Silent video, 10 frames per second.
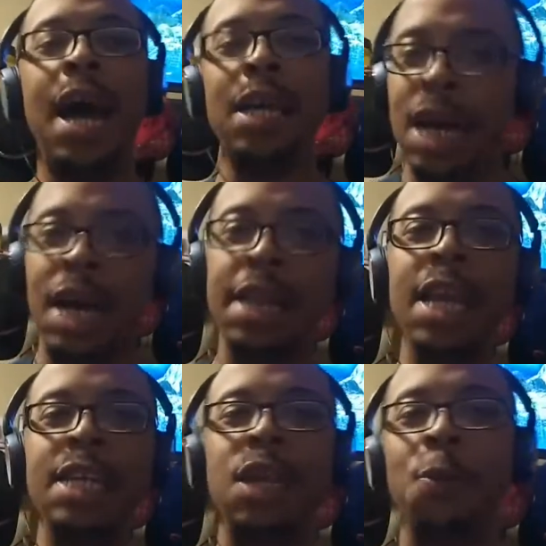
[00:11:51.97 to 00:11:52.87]
I, I think
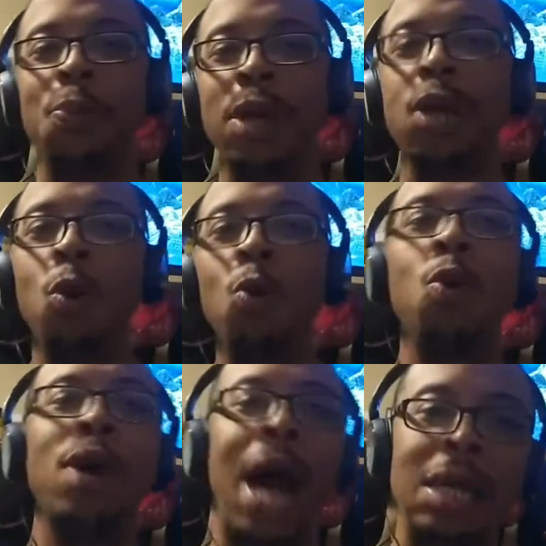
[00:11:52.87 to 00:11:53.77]
it's a pretty
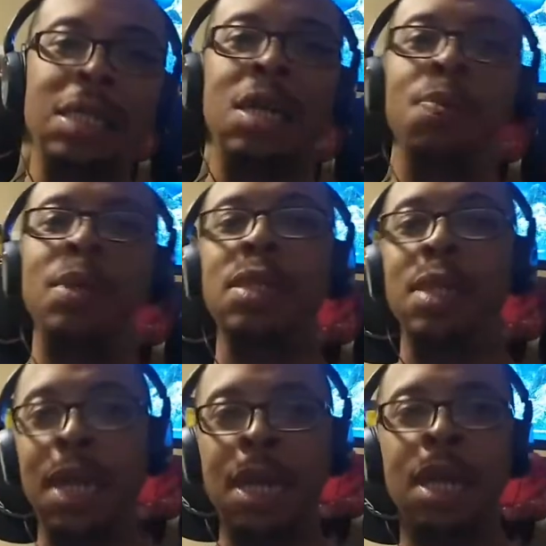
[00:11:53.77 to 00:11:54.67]
cool concept. It's
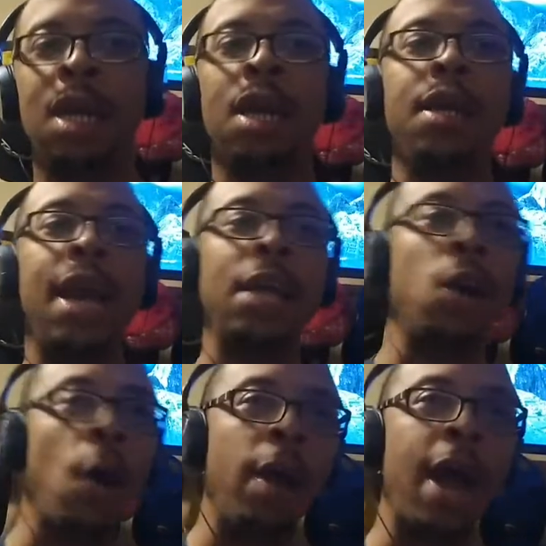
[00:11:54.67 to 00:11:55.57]
neat that you
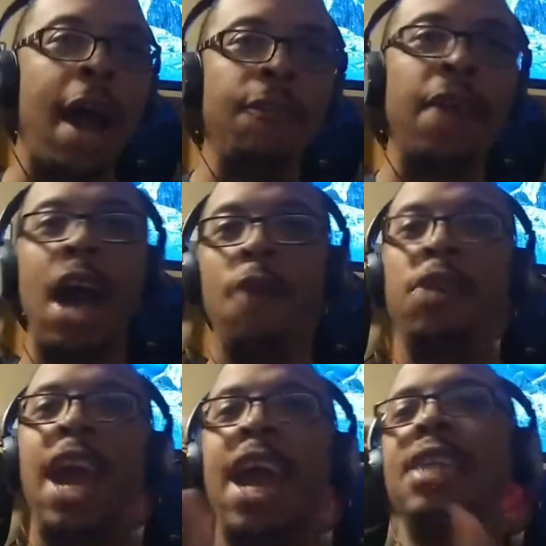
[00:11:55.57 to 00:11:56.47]
don't have to have
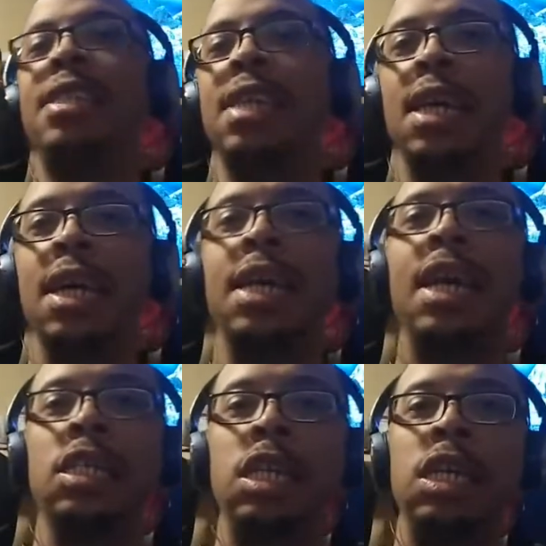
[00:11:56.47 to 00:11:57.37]
your antenna
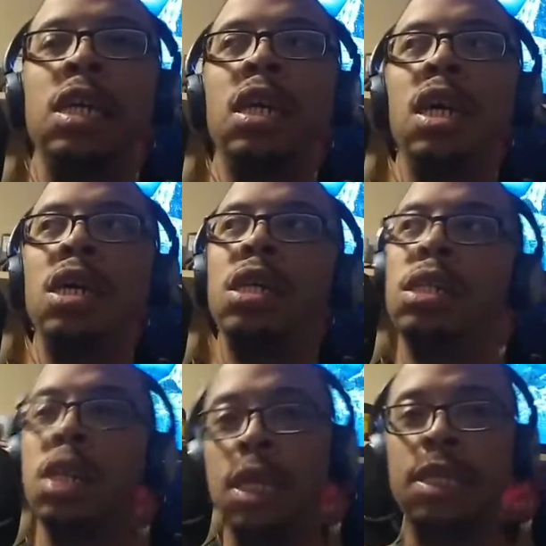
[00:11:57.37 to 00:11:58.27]
connected
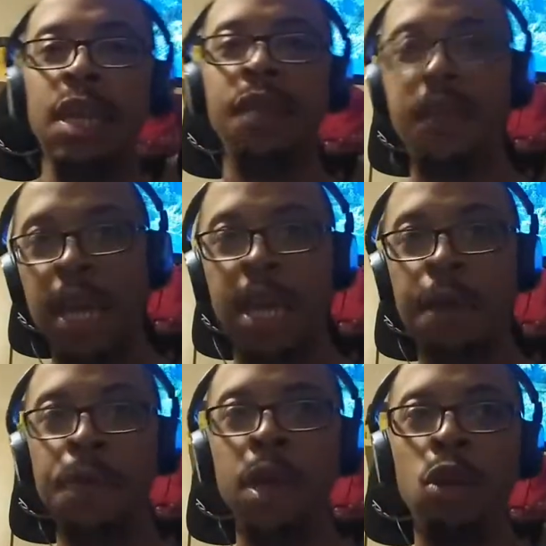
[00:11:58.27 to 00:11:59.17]
to the TV.
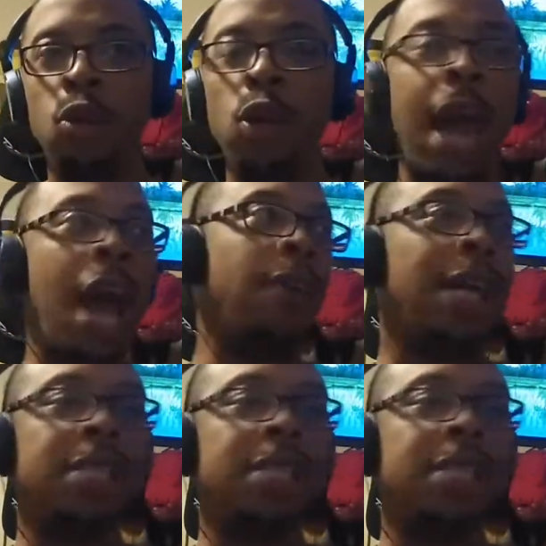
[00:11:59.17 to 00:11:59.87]
You can have, like I